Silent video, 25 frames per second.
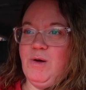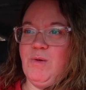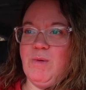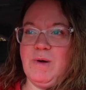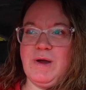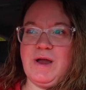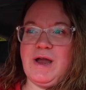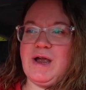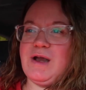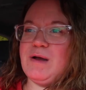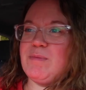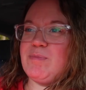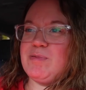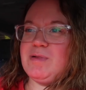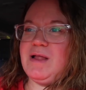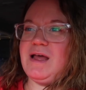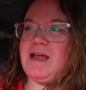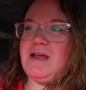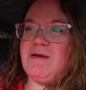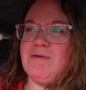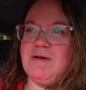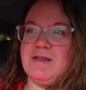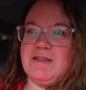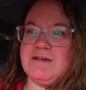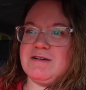we're here to
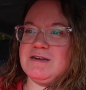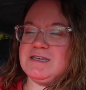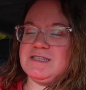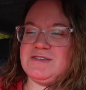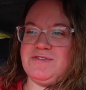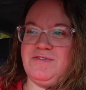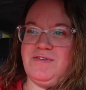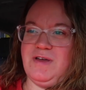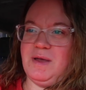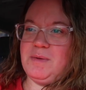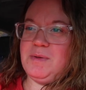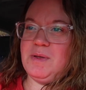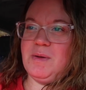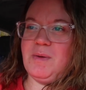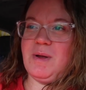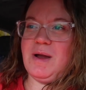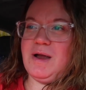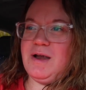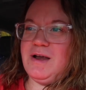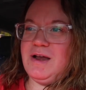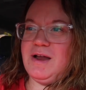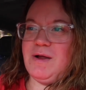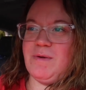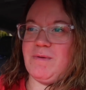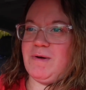play, whether it's
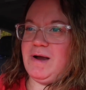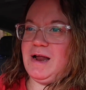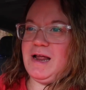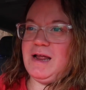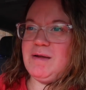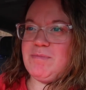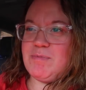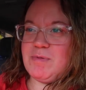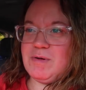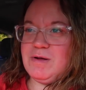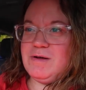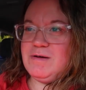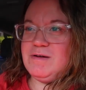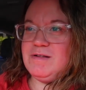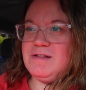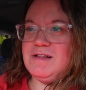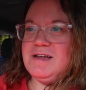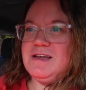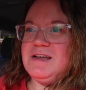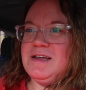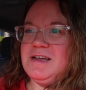February or April,